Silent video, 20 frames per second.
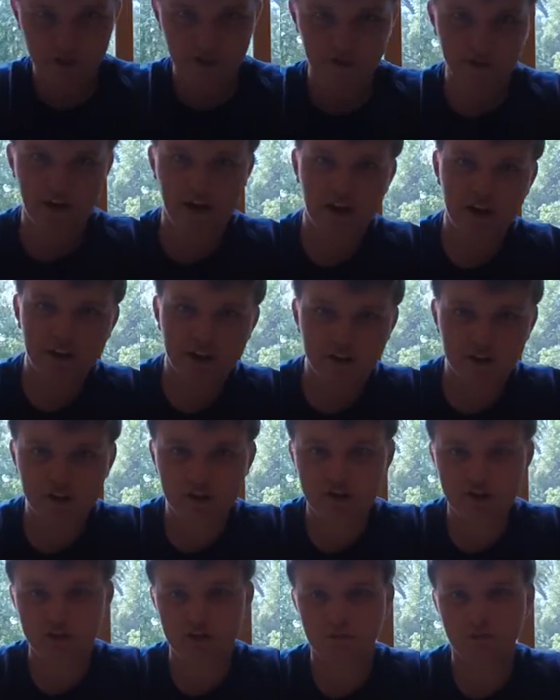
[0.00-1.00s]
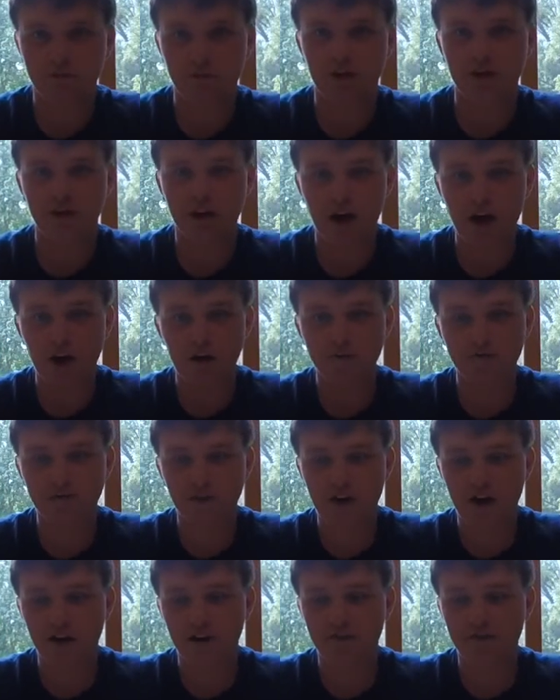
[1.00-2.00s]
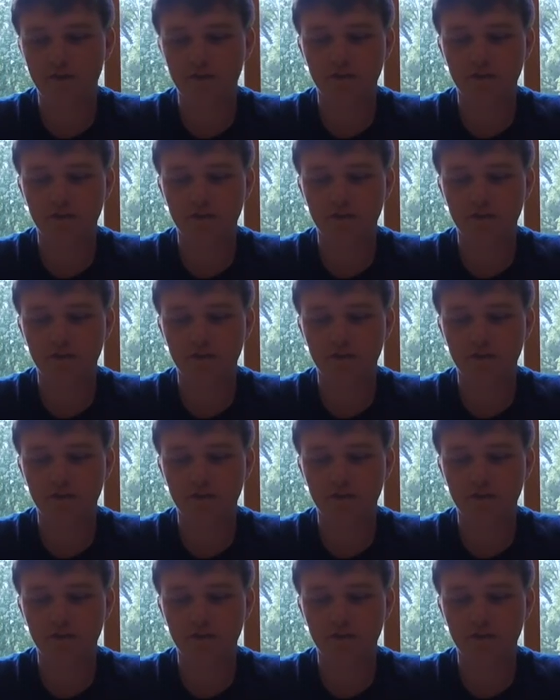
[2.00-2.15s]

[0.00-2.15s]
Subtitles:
that is my top five